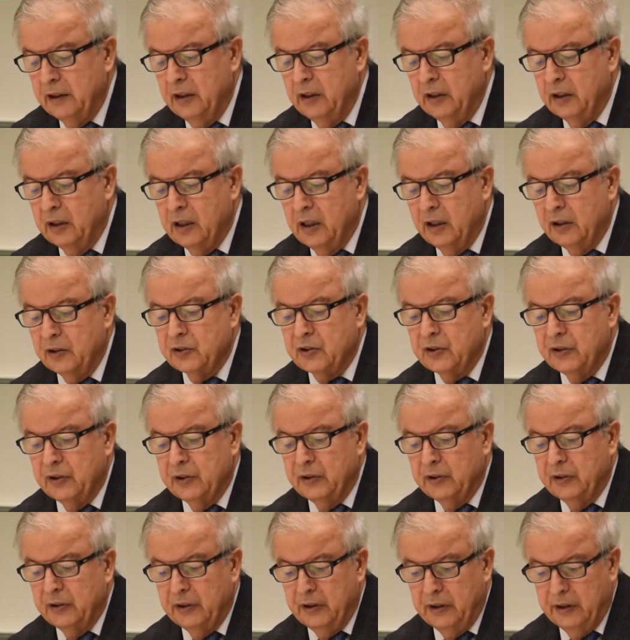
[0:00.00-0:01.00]
in
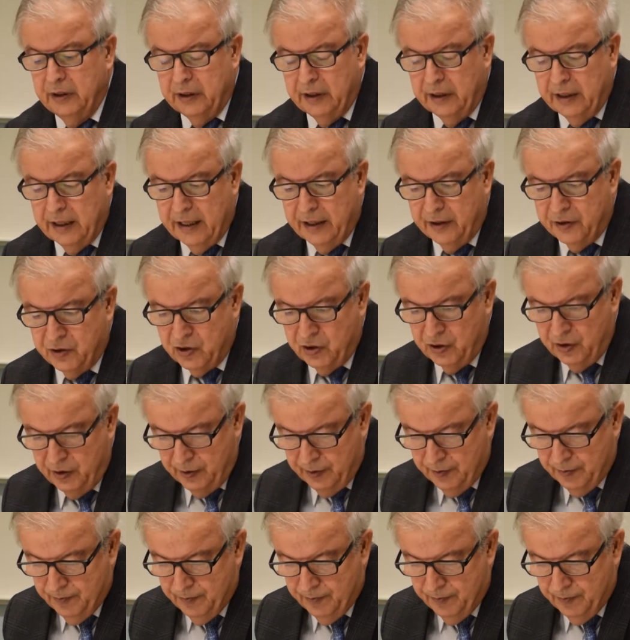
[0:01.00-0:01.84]
cultural interaction.